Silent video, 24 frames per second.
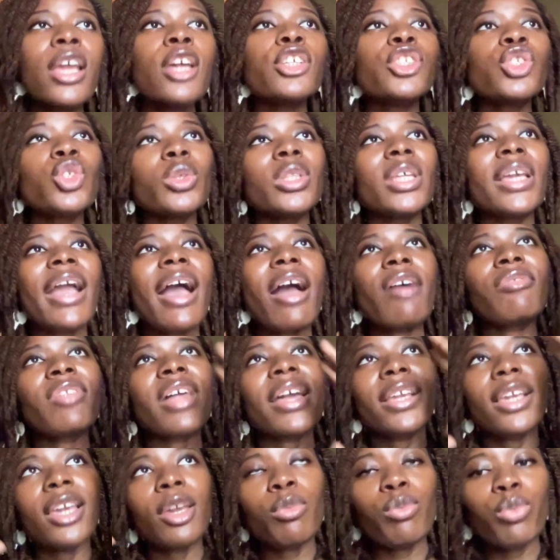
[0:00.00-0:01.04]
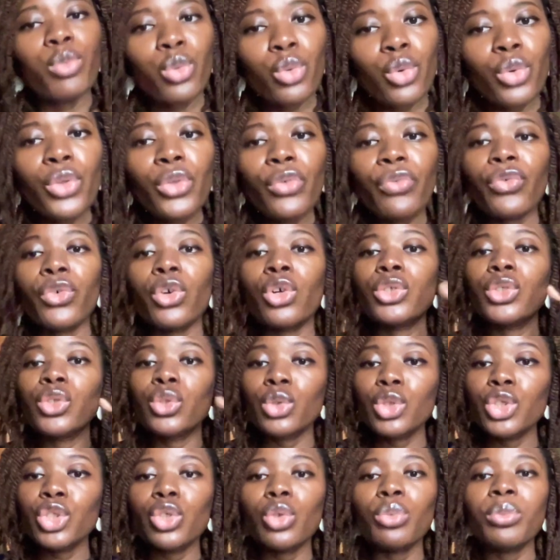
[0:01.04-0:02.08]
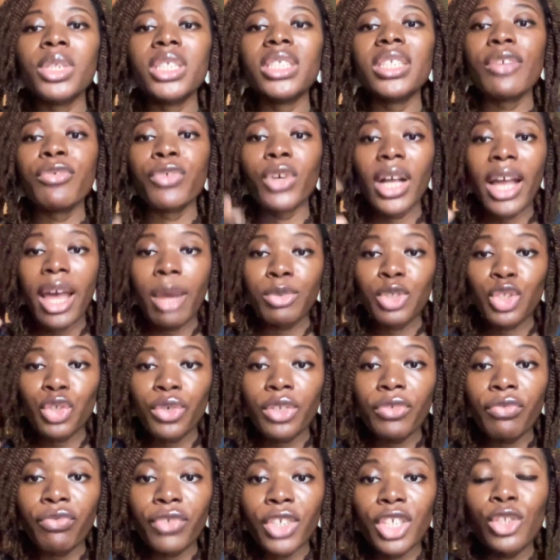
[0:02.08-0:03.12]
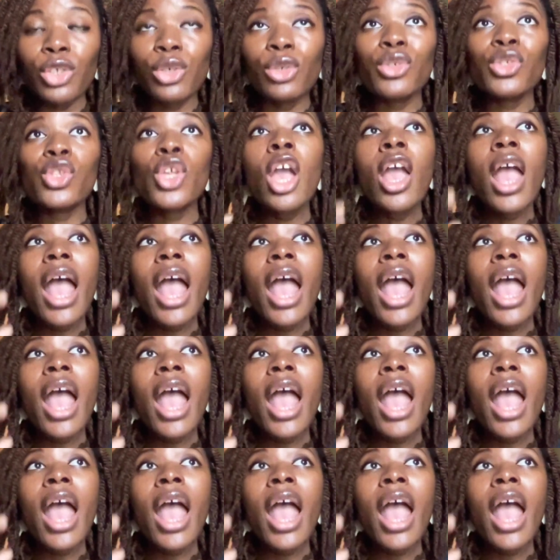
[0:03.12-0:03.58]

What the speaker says: So they have like a booth for social media, for capturing videos.